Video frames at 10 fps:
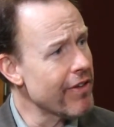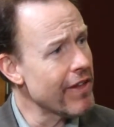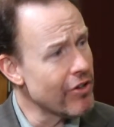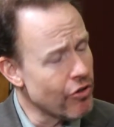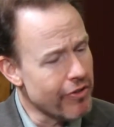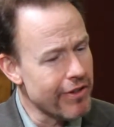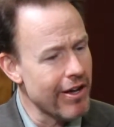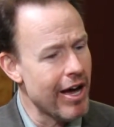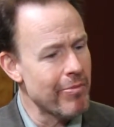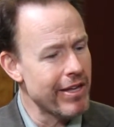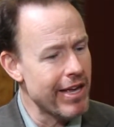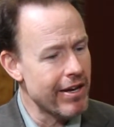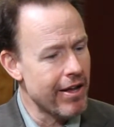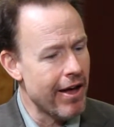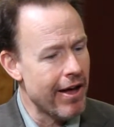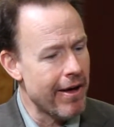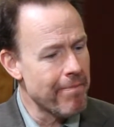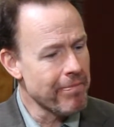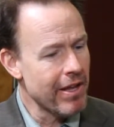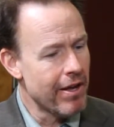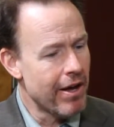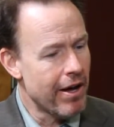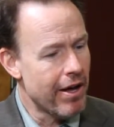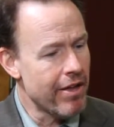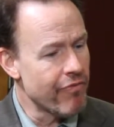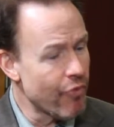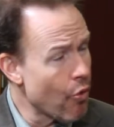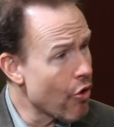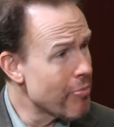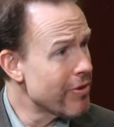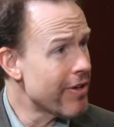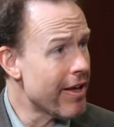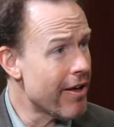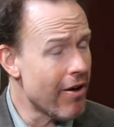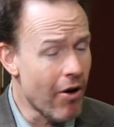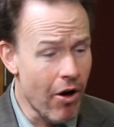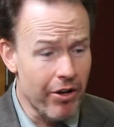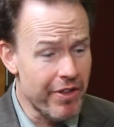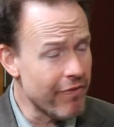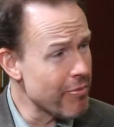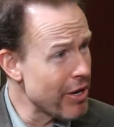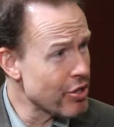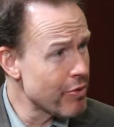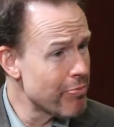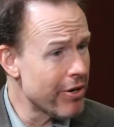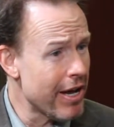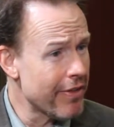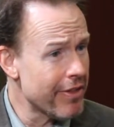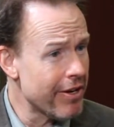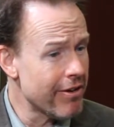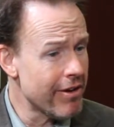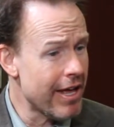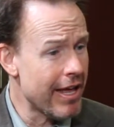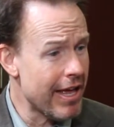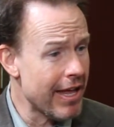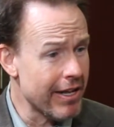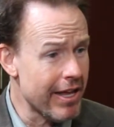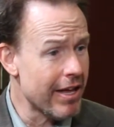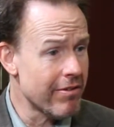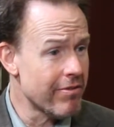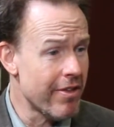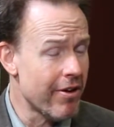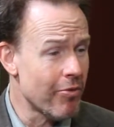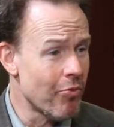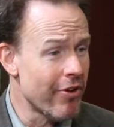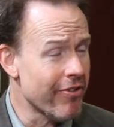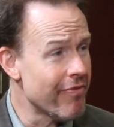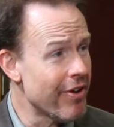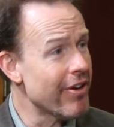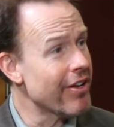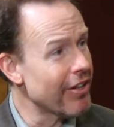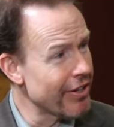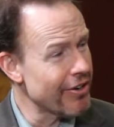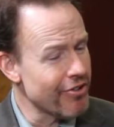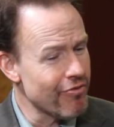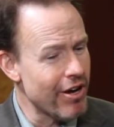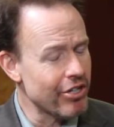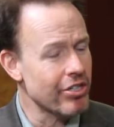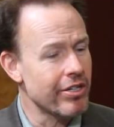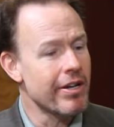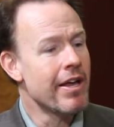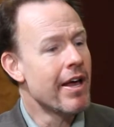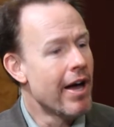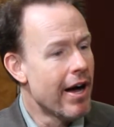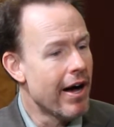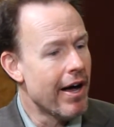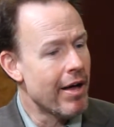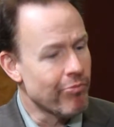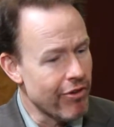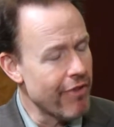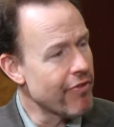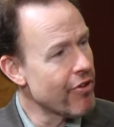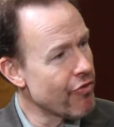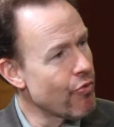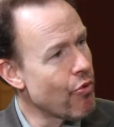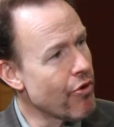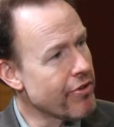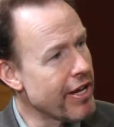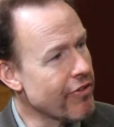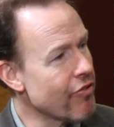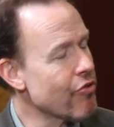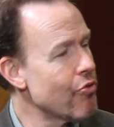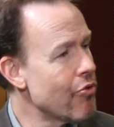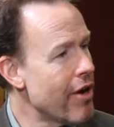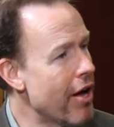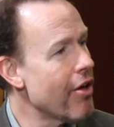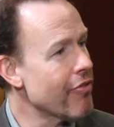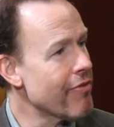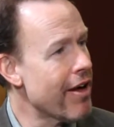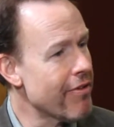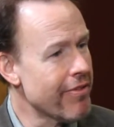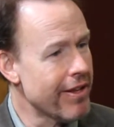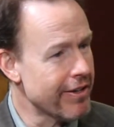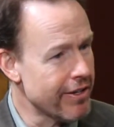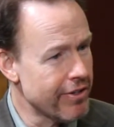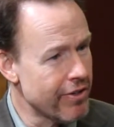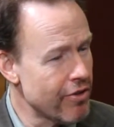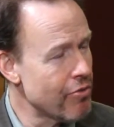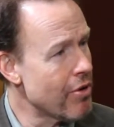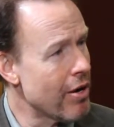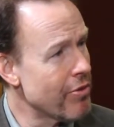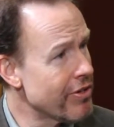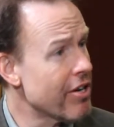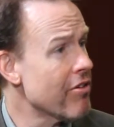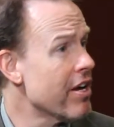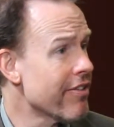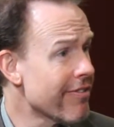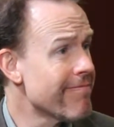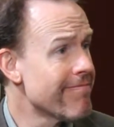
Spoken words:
They took the time to get informed, all the information we put out there, and again, there was a very clear direction and preference for Texas School Health rather than to continue with TRS.